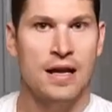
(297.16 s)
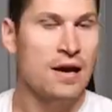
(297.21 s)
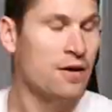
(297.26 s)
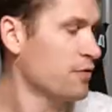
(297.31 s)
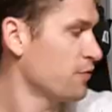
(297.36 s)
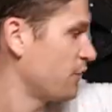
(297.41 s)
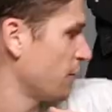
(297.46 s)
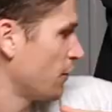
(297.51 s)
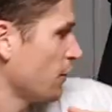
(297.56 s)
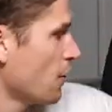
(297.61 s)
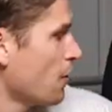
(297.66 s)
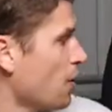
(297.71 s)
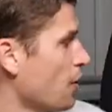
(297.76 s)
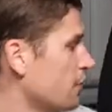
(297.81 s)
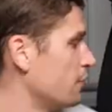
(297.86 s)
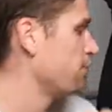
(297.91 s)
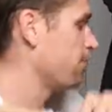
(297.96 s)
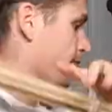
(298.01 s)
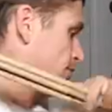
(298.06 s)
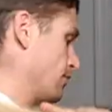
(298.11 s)
and out of the
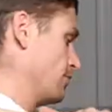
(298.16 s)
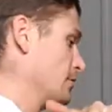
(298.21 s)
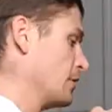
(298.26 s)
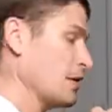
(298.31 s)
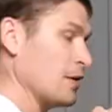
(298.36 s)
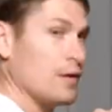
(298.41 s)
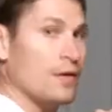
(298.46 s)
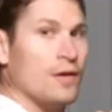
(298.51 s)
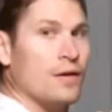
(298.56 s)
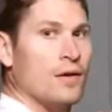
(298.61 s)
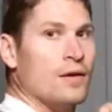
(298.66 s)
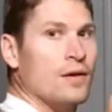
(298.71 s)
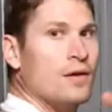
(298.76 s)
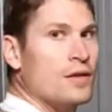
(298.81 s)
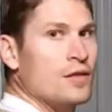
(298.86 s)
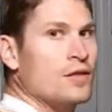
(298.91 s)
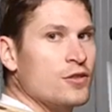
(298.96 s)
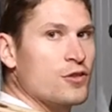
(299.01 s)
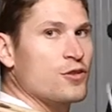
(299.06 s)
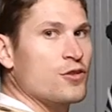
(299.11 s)
guard,
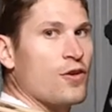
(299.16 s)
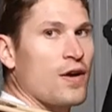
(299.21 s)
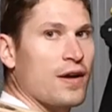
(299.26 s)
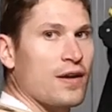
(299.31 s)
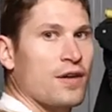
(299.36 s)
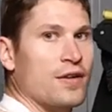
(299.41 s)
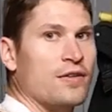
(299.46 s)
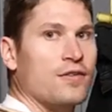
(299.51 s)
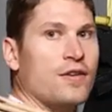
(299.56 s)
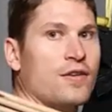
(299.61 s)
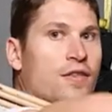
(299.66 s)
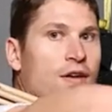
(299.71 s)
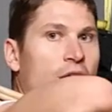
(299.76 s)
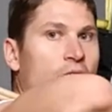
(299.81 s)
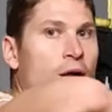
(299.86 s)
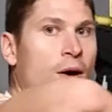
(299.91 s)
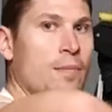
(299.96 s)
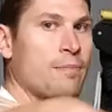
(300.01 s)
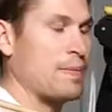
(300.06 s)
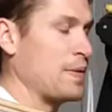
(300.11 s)
striking to the
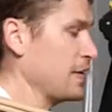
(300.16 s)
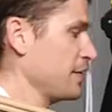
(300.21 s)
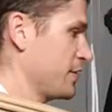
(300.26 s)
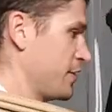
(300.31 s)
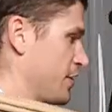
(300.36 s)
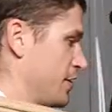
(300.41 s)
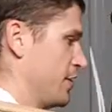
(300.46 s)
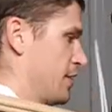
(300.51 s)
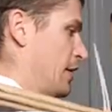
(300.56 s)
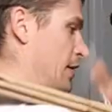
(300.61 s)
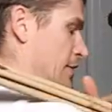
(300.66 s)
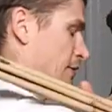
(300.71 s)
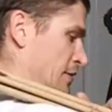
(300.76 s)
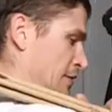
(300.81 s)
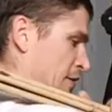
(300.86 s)
armpits.